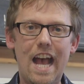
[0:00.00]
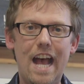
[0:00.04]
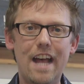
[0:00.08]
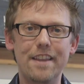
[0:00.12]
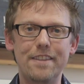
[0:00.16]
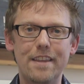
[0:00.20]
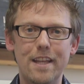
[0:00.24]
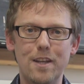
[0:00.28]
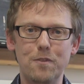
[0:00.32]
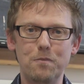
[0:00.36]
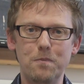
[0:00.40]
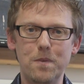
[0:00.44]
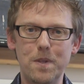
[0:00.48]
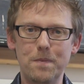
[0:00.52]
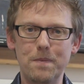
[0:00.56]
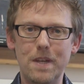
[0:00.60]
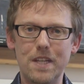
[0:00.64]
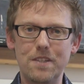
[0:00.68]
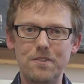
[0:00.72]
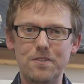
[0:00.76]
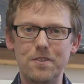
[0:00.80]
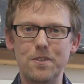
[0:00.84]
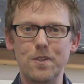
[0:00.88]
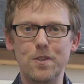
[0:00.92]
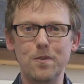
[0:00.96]
And then we
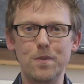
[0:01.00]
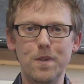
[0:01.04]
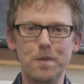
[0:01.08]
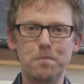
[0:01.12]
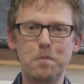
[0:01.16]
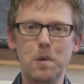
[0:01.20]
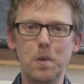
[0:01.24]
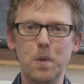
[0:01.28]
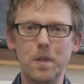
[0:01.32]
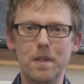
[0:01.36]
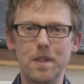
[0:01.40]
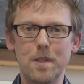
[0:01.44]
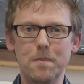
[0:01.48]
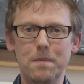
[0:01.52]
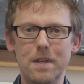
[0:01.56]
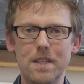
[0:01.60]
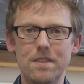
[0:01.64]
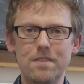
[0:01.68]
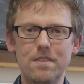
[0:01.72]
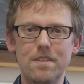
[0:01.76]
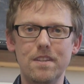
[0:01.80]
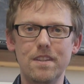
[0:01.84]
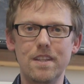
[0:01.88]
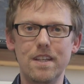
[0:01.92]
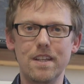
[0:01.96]
make sure that we port the
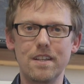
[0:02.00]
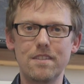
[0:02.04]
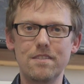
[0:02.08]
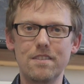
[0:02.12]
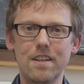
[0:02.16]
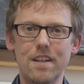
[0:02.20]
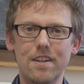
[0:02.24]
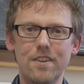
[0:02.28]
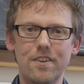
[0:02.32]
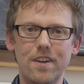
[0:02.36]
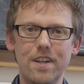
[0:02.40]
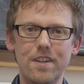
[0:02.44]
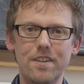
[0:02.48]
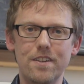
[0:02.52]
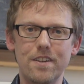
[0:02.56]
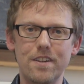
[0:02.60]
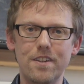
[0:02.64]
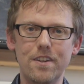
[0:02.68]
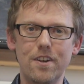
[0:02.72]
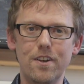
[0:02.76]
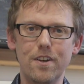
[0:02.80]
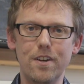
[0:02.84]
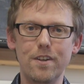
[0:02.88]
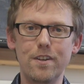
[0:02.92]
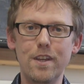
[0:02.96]
bits to the accelerator
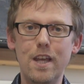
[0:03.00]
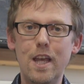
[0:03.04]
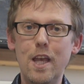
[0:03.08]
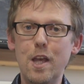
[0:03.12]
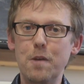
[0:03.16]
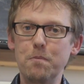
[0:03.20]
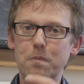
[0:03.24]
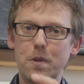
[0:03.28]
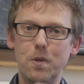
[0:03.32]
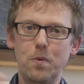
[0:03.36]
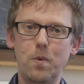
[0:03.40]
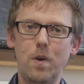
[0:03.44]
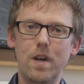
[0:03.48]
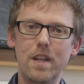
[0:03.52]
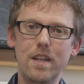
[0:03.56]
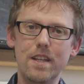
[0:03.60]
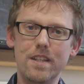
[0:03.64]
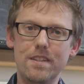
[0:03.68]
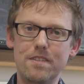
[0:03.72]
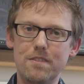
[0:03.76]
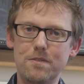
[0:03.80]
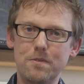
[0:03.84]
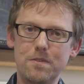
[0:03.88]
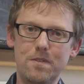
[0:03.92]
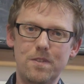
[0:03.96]
card. But while
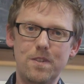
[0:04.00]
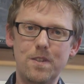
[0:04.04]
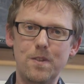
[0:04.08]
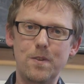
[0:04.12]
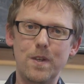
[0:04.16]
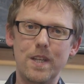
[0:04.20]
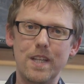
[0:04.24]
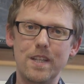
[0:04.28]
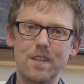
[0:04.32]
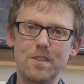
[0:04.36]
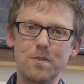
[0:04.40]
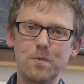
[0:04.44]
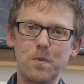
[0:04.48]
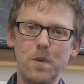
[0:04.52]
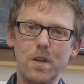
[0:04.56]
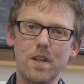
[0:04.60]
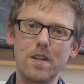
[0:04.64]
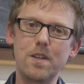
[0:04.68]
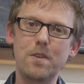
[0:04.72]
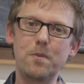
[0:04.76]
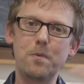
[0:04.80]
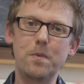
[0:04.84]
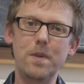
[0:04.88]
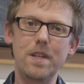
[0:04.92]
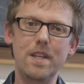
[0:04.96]
it's doing its
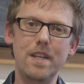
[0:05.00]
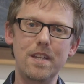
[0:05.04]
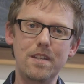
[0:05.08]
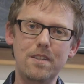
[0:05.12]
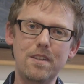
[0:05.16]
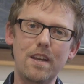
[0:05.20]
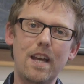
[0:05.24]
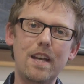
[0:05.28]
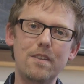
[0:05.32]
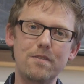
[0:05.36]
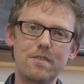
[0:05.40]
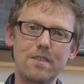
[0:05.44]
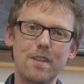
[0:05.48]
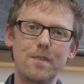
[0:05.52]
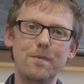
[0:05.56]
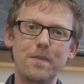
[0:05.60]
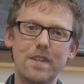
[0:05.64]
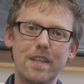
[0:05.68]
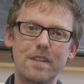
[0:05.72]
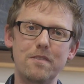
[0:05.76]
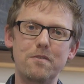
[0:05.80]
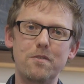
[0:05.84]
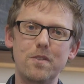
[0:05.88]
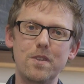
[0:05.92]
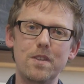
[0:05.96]
work, we need to have
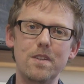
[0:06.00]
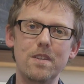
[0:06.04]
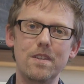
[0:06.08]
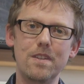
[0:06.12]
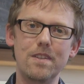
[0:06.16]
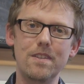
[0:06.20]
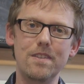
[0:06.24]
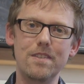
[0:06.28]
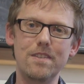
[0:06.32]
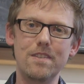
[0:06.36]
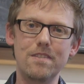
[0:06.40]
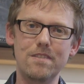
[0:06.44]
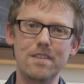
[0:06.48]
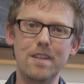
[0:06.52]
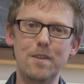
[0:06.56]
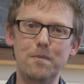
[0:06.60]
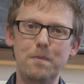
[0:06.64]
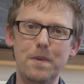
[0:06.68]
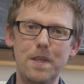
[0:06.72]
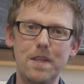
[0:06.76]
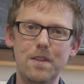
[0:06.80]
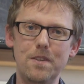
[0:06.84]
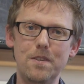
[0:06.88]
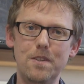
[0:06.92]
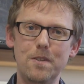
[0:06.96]
something for the
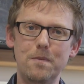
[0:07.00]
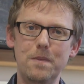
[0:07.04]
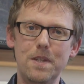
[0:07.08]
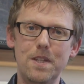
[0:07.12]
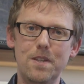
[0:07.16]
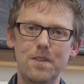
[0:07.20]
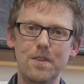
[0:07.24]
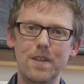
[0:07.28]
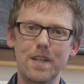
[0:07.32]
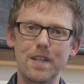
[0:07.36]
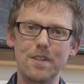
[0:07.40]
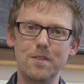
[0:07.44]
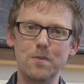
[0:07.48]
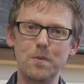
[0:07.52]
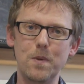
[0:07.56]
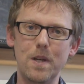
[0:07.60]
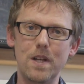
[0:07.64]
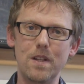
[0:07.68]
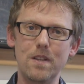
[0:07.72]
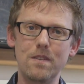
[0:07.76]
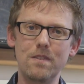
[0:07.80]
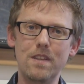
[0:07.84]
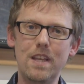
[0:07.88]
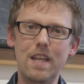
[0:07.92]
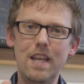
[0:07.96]
CPU to be doing as
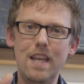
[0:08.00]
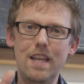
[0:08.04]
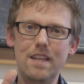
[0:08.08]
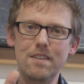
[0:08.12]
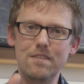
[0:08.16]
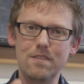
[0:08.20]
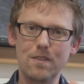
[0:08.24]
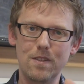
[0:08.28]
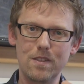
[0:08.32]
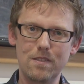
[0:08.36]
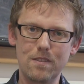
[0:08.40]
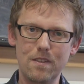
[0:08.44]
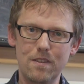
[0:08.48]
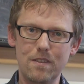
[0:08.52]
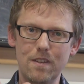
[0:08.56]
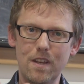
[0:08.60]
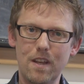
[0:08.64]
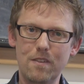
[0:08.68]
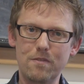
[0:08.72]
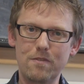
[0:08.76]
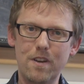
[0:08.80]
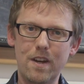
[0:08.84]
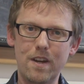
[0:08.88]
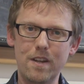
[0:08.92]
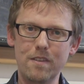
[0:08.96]
well. So it's
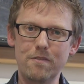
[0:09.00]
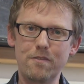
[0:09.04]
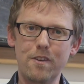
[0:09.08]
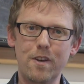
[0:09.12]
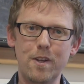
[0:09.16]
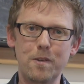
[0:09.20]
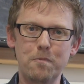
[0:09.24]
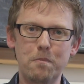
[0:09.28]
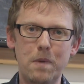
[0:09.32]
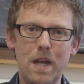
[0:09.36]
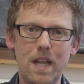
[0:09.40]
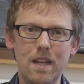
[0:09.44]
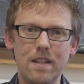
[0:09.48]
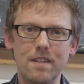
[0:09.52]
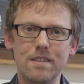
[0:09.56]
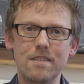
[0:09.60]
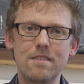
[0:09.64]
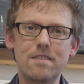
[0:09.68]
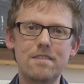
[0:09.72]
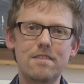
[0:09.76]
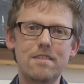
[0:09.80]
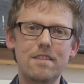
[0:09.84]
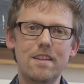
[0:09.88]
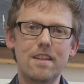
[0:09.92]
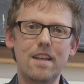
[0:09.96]
a very fine
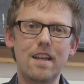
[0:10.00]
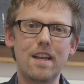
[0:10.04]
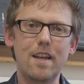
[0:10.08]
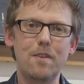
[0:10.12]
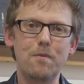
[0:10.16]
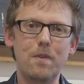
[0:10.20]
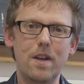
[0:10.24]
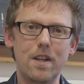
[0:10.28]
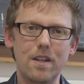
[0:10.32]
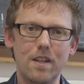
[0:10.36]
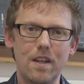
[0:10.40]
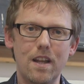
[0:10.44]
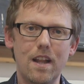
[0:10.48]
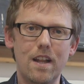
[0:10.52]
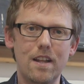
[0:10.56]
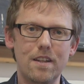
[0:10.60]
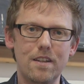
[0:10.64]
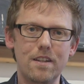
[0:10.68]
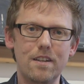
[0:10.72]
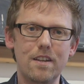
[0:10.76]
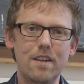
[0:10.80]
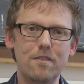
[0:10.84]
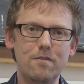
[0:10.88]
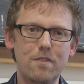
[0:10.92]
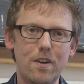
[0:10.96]
balance and
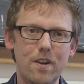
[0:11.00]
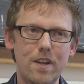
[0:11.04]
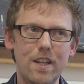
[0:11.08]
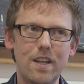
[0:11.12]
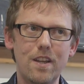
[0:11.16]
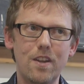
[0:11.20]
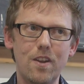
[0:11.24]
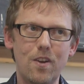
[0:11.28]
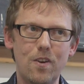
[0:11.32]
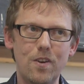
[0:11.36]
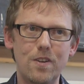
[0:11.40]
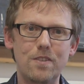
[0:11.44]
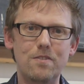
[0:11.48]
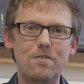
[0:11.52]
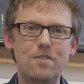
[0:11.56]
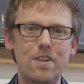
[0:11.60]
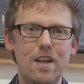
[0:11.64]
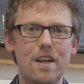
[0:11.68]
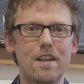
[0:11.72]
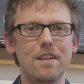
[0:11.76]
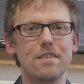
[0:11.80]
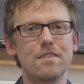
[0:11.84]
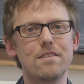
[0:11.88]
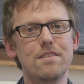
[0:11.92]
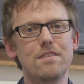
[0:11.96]
a very large
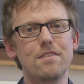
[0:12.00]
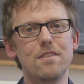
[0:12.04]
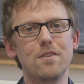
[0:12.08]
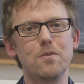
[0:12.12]
task.